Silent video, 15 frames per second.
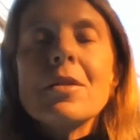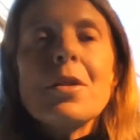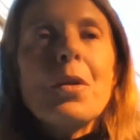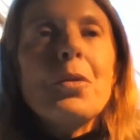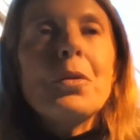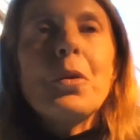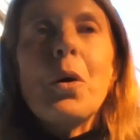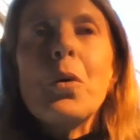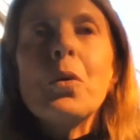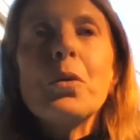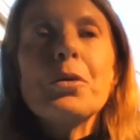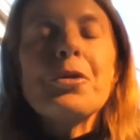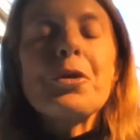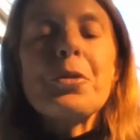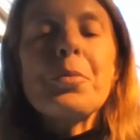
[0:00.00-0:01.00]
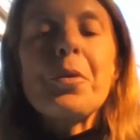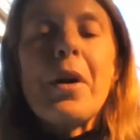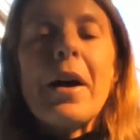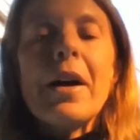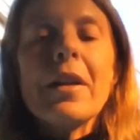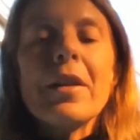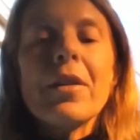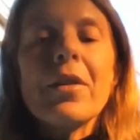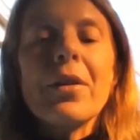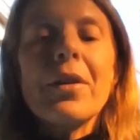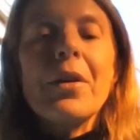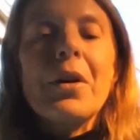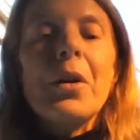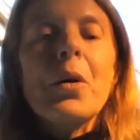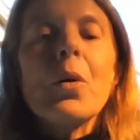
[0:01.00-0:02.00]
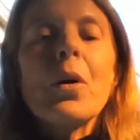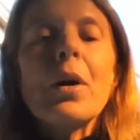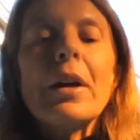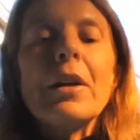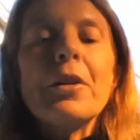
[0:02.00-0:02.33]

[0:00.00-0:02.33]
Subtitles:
Don't hold your breath or